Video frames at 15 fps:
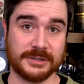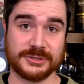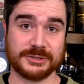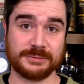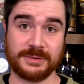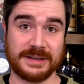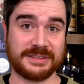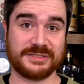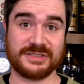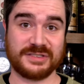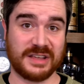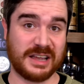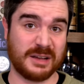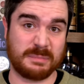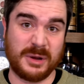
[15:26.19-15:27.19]
Suffice to
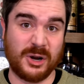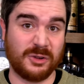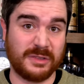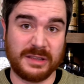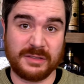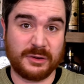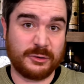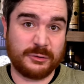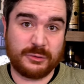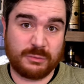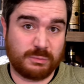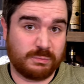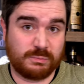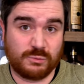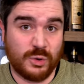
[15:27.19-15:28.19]
say, apparently
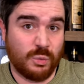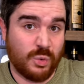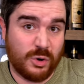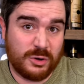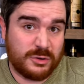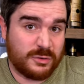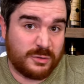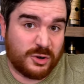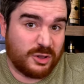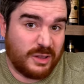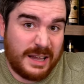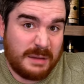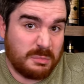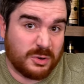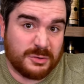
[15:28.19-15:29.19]
there's rewards for
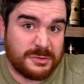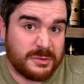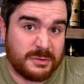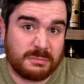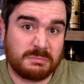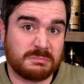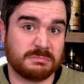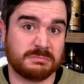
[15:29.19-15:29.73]
labels.